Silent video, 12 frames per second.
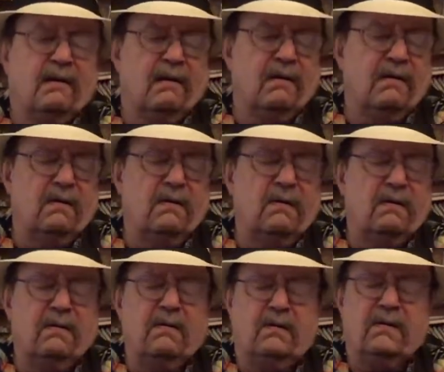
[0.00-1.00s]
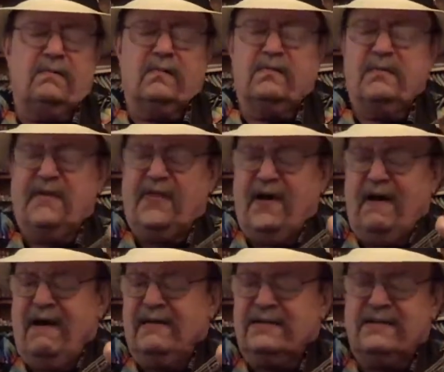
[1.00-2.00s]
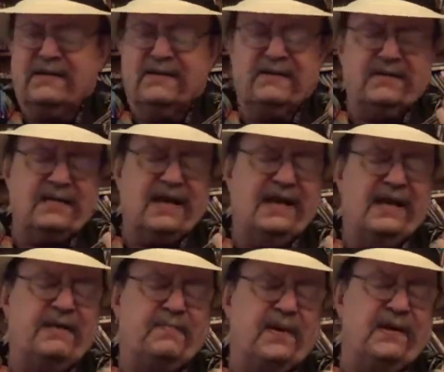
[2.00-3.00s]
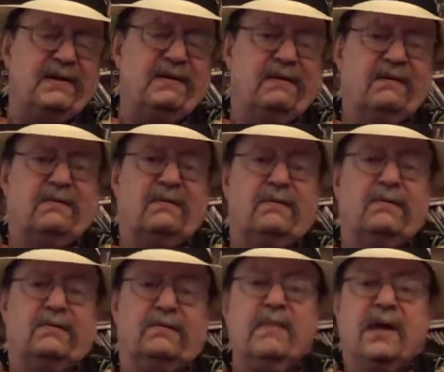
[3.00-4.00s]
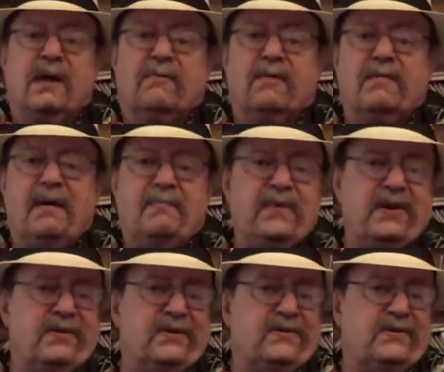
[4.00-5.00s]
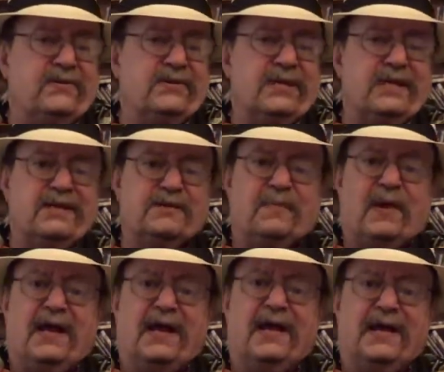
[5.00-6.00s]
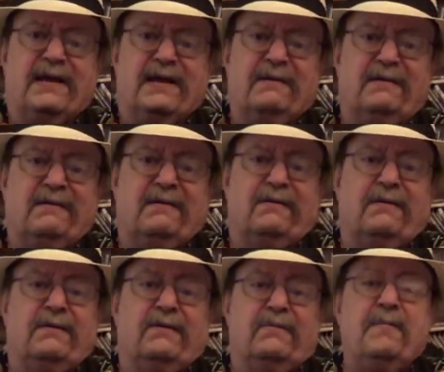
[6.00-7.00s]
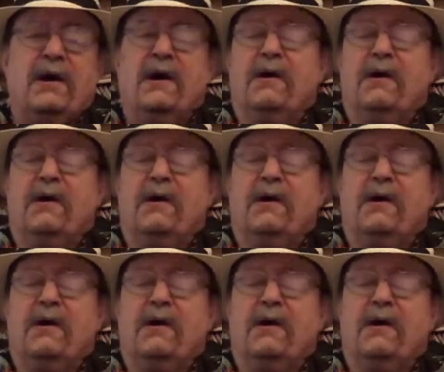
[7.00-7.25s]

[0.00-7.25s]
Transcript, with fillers: Home where my thoughts are escaping, home where my music's playing home